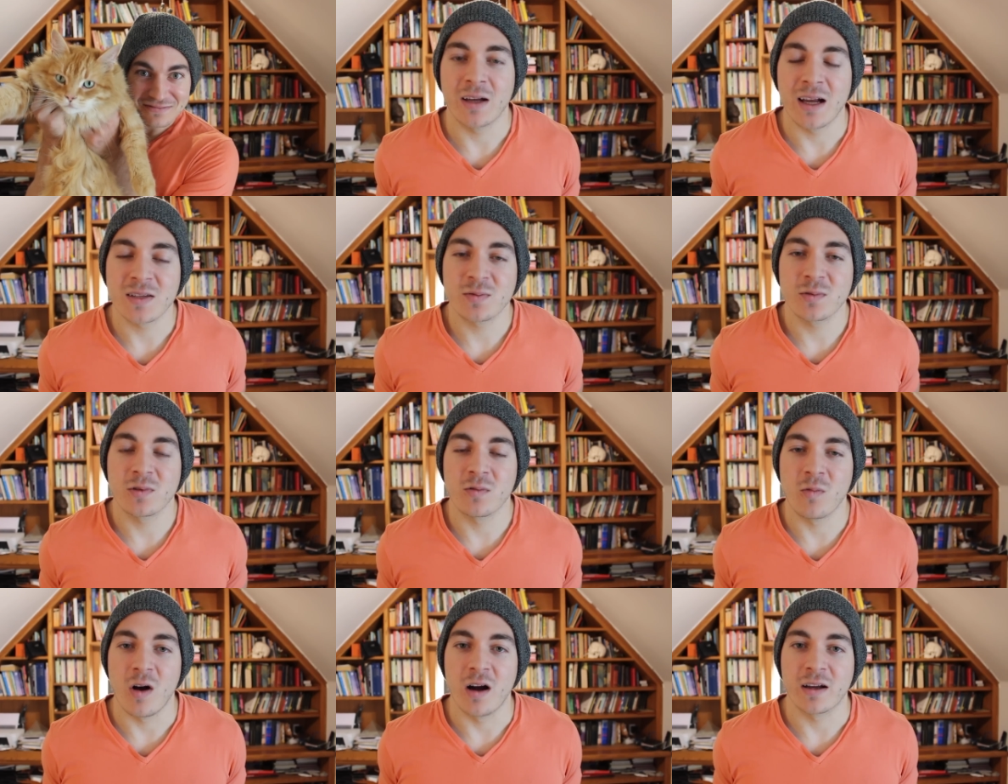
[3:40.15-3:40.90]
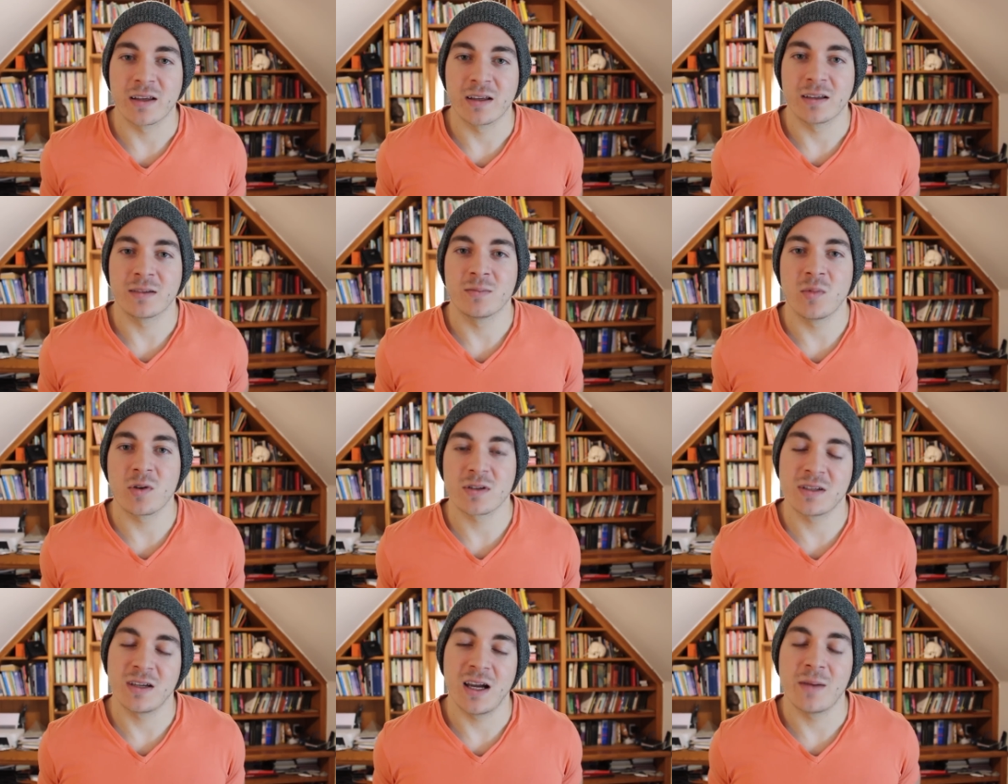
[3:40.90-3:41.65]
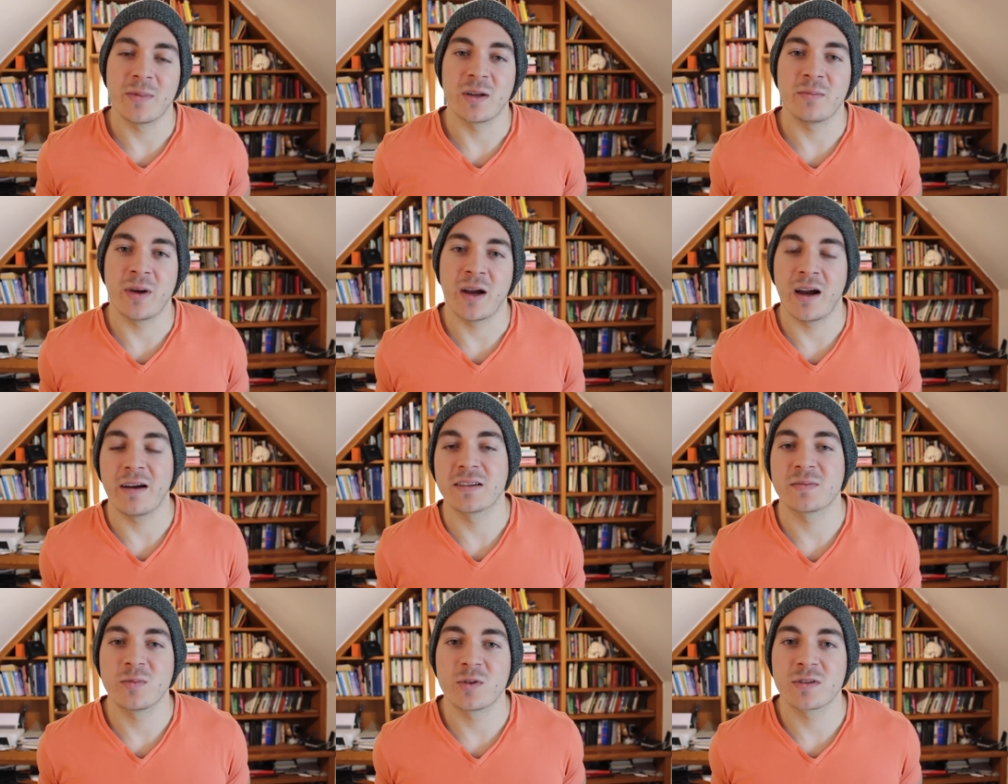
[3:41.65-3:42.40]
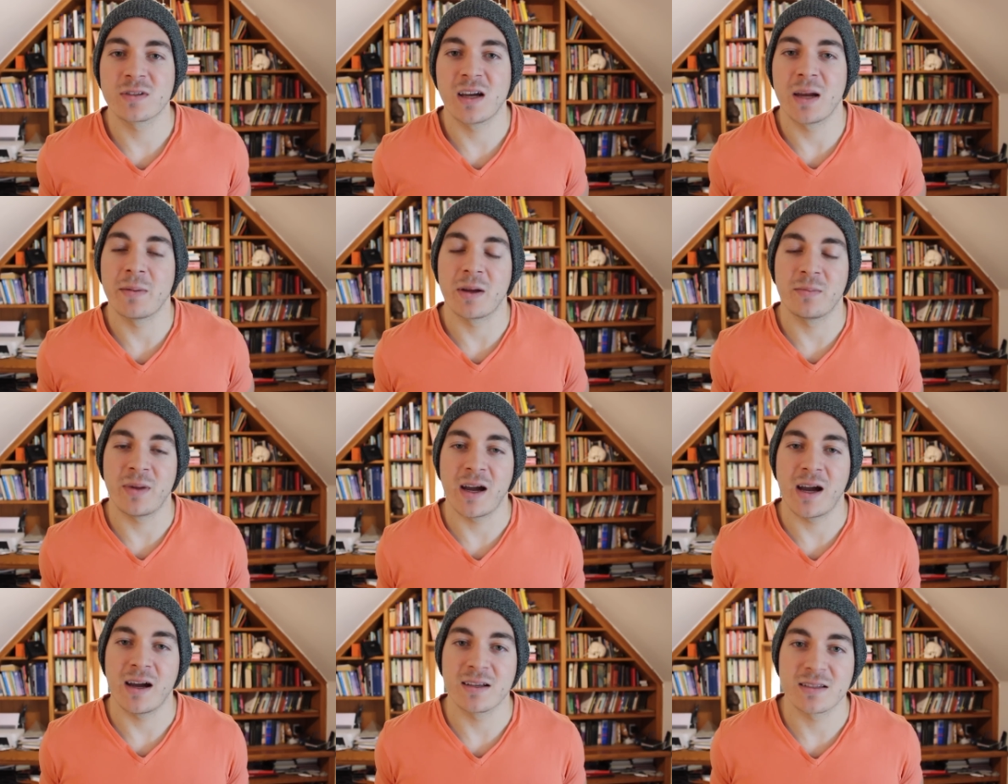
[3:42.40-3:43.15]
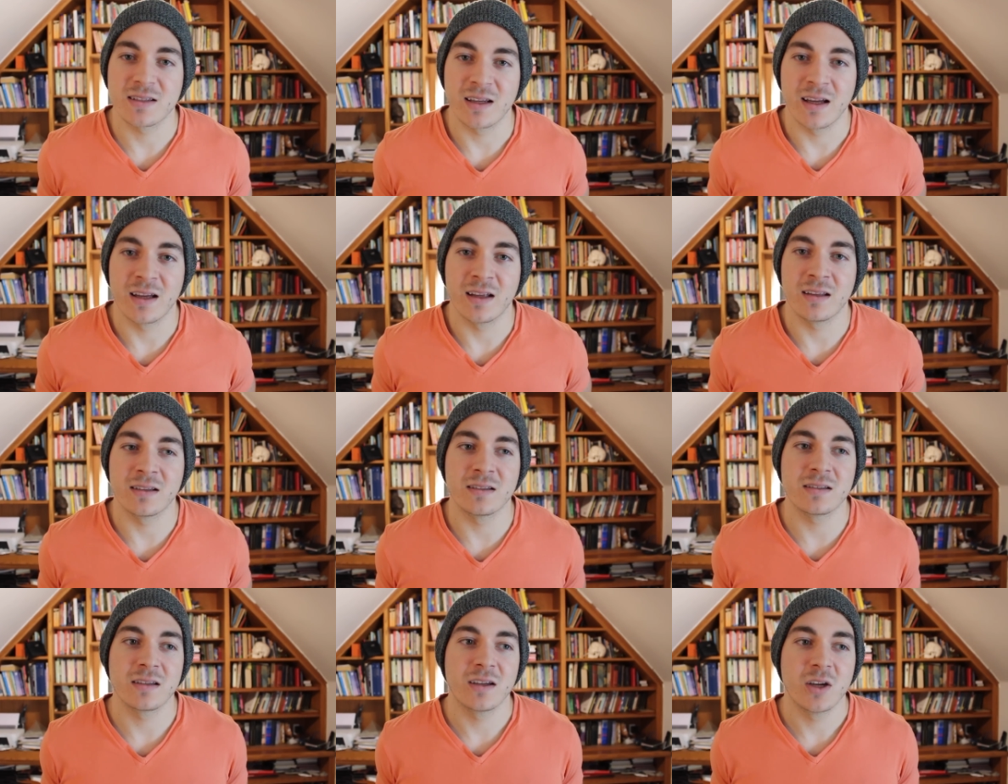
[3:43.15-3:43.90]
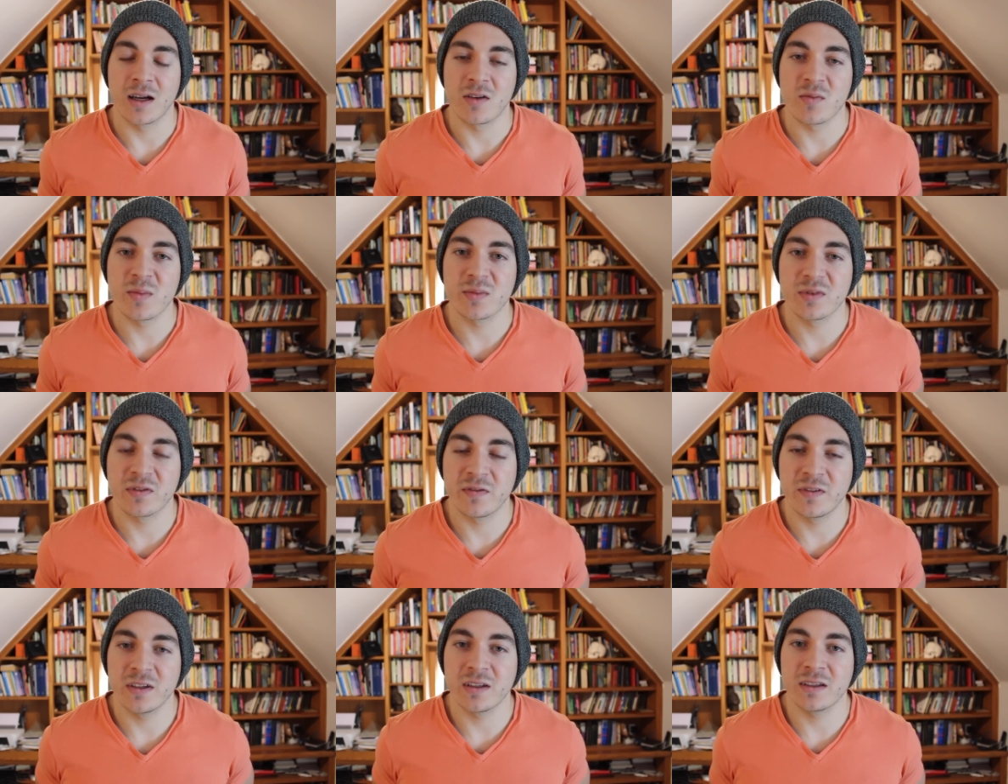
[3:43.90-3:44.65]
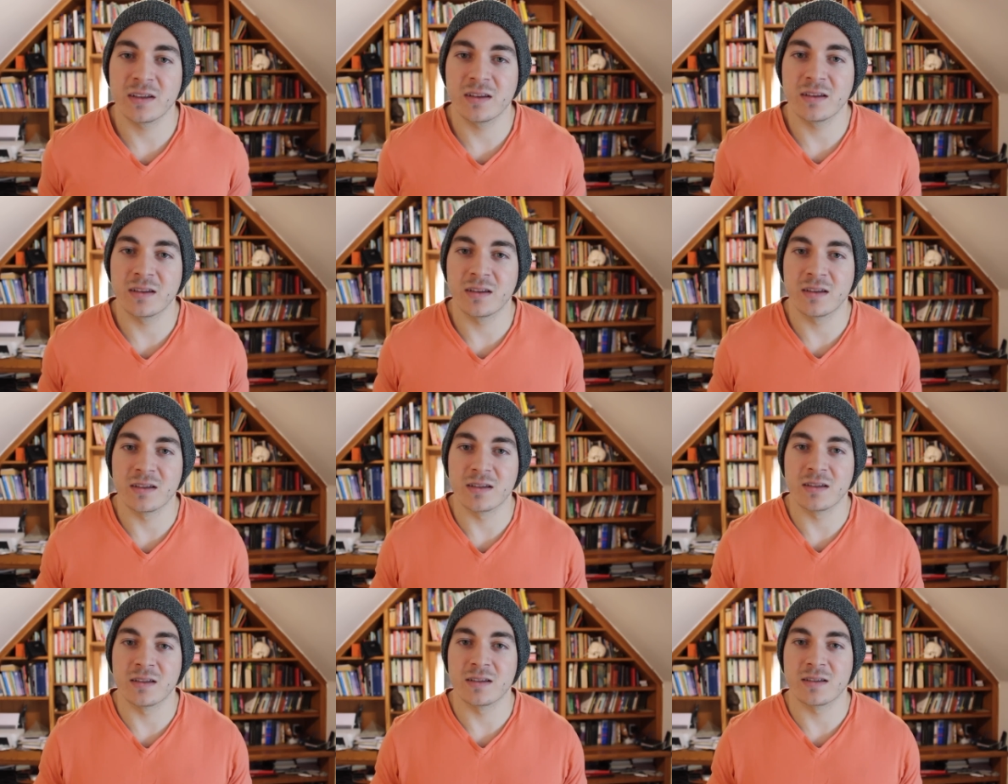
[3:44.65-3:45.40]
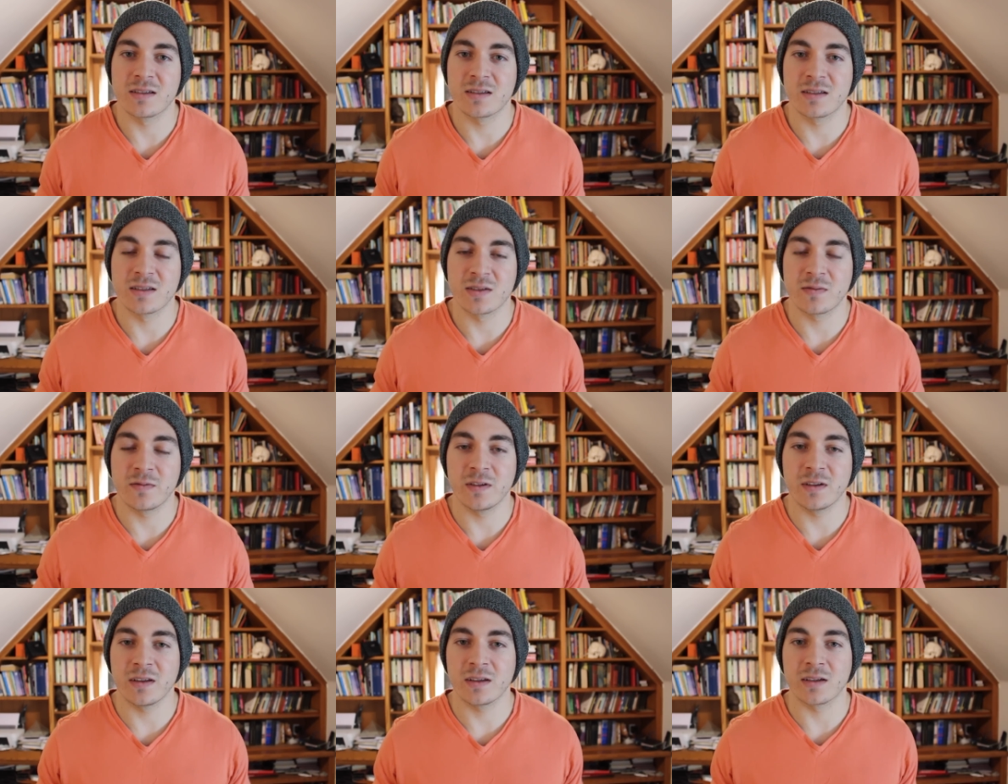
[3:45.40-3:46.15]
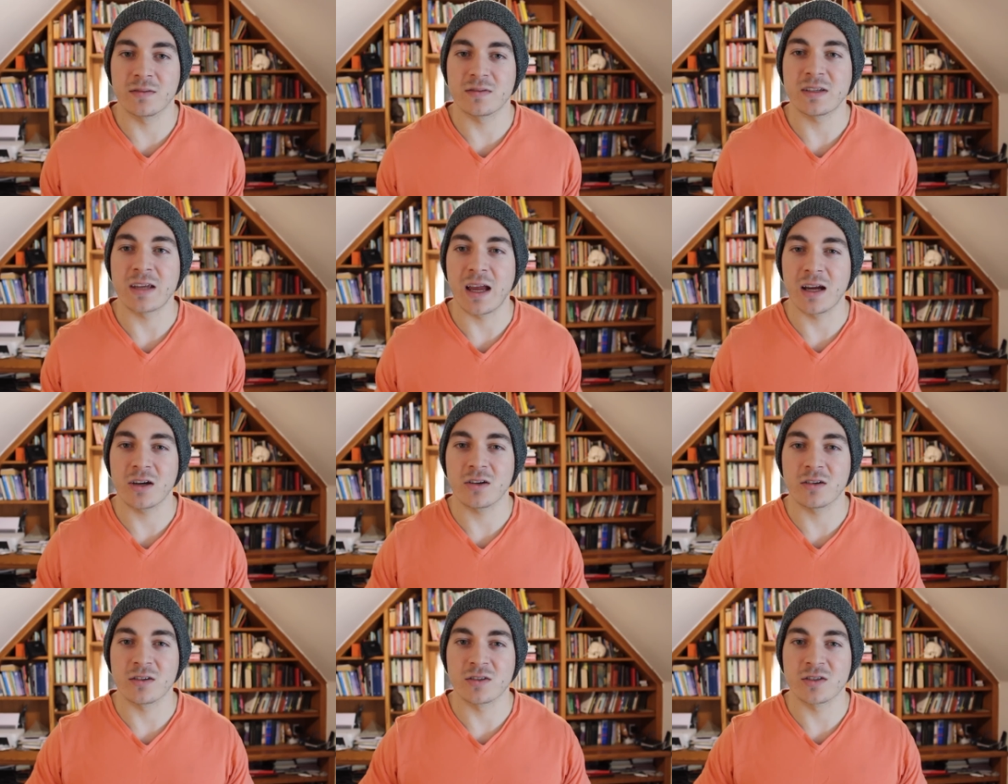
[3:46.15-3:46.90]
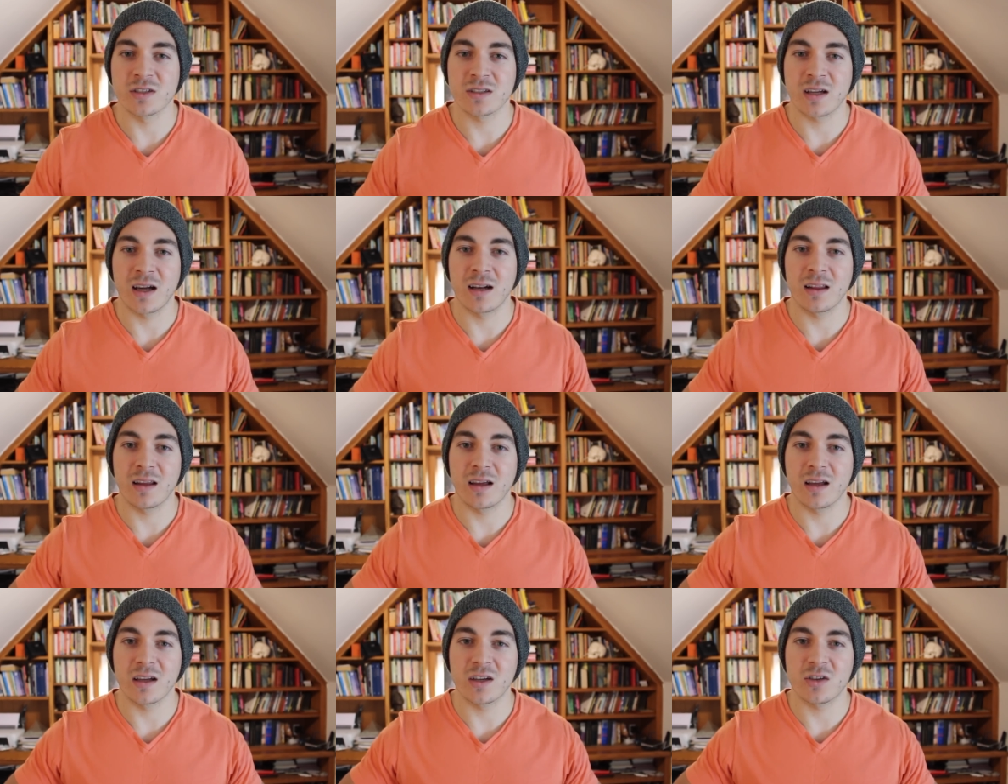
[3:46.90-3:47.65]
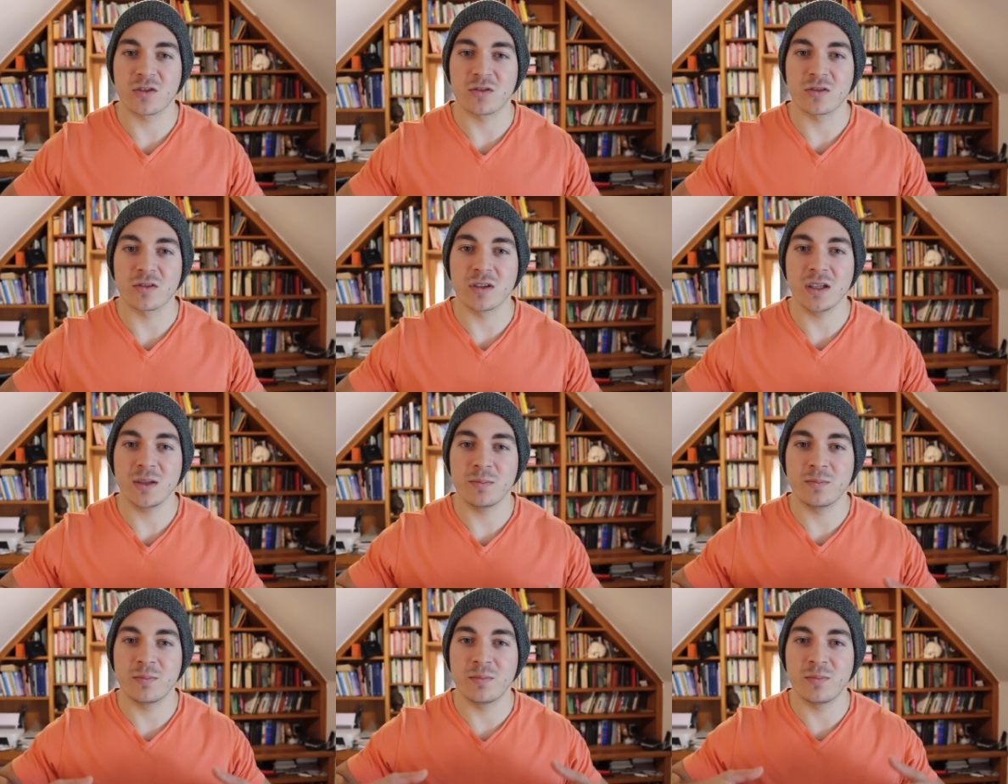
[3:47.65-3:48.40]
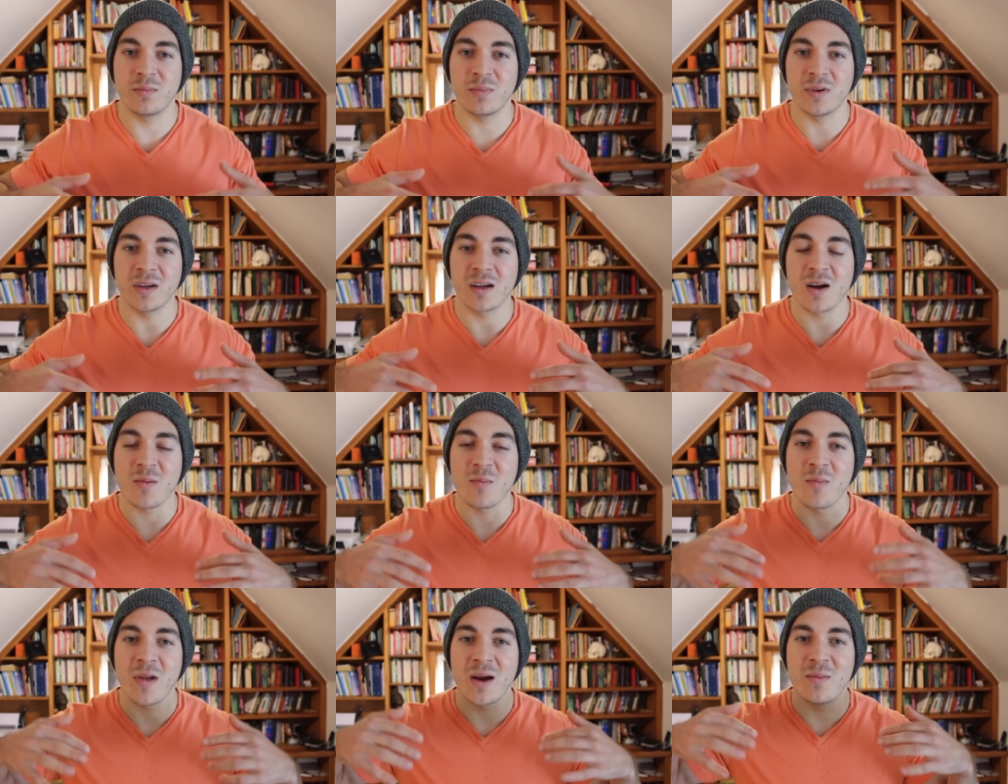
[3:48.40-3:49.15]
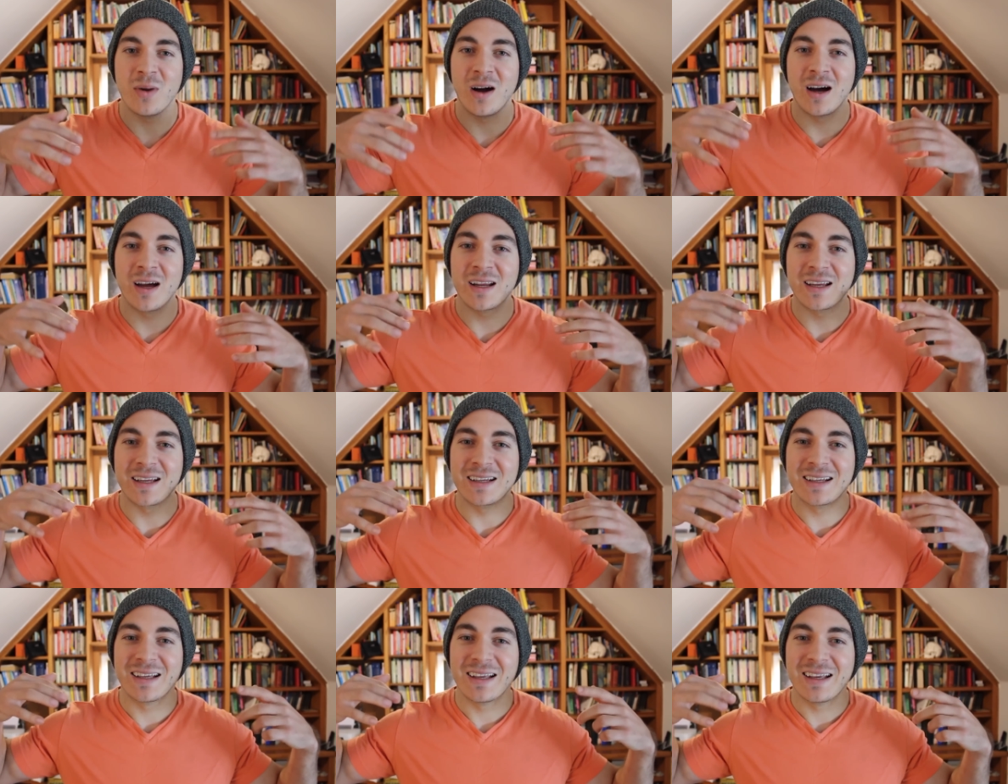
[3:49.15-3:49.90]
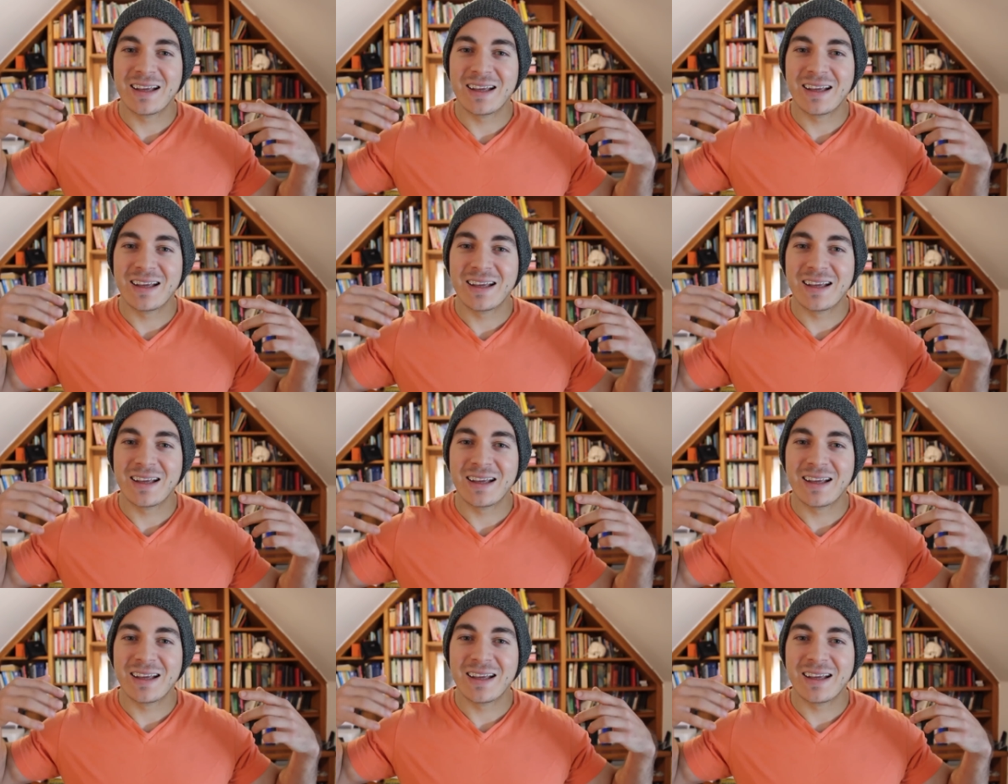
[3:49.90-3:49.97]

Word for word: as we were walking, more time had passed, and I remember feeling this feeling of terror just kind of like creeping up my body.